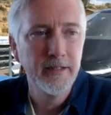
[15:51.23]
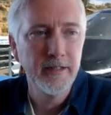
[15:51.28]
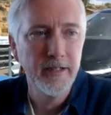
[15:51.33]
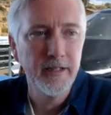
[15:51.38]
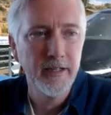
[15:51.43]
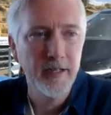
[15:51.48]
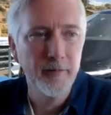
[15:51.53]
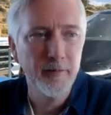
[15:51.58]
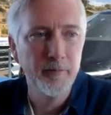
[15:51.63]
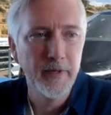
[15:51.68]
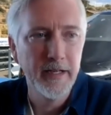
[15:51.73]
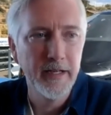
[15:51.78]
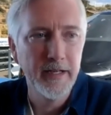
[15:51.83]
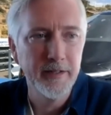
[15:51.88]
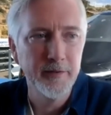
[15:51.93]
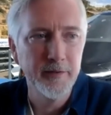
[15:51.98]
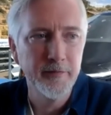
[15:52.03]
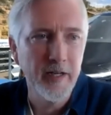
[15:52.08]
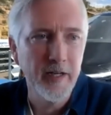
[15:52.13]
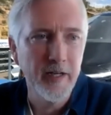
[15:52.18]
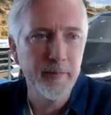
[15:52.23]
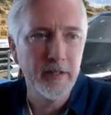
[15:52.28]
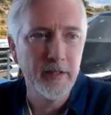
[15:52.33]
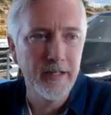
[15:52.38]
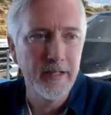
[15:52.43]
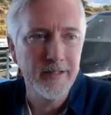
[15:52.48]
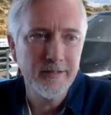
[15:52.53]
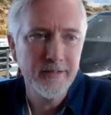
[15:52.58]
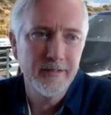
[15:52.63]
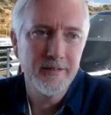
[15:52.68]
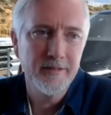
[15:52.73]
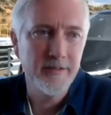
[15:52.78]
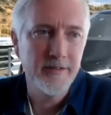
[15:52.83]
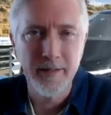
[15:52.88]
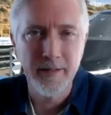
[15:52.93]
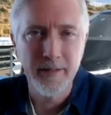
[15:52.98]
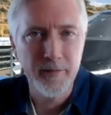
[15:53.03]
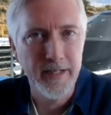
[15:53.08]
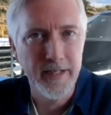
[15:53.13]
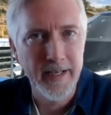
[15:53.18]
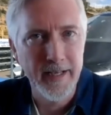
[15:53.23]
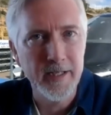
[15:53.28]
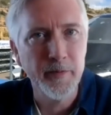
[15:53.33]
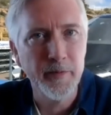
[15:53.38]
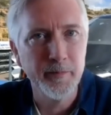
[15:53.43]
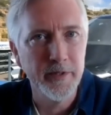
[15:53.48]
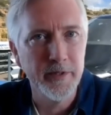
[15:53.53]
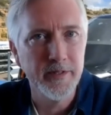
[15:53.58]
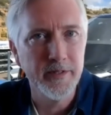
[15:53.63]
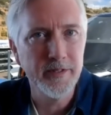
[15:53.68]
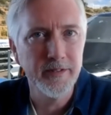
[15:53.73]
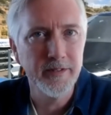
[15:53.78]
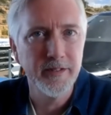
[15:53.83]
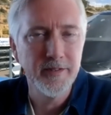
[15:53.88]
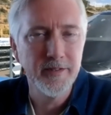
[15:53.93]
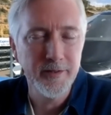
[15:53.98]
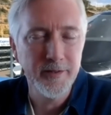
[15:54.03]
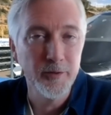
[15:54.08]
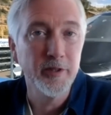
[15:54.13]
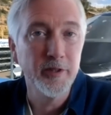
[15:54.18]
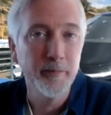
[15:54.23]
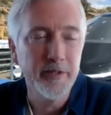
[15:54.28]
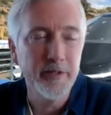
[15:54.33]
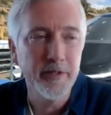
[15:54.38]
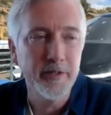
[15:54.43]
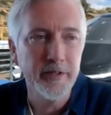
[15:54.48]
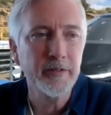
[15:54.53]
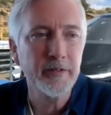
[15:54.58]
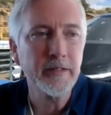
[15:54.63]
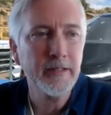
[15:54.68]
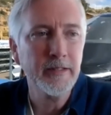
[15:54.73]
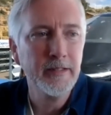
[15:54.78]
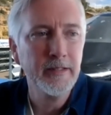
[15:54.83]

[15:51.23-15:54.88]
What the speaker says: And the fiberglass is the same as it has been, but it's still good material.